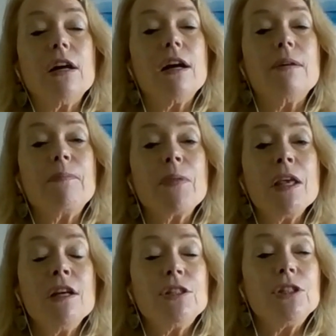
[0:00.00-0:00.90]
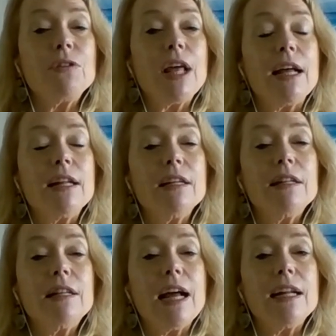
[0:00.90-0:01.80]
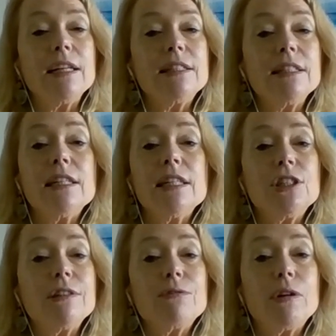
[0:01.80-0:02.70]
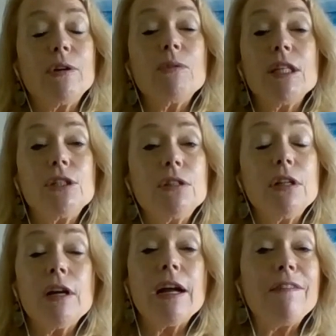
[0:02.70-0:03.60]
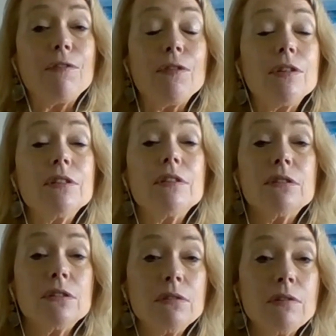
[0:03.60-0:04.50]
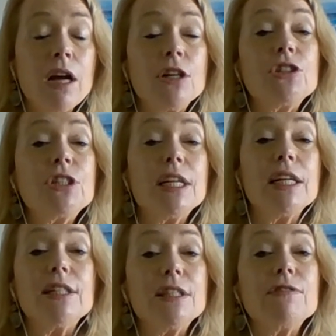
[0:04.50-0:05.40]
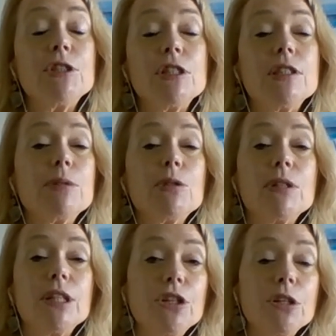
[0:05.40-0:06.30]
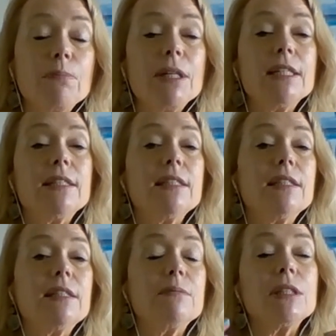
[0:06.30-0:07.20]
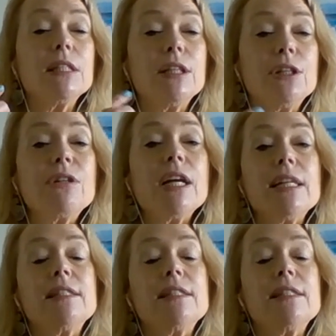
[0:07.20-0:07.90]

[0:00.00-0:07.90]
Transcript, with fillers: Um, so that that is an initiative where we really have understand the differences between the European systems and the UK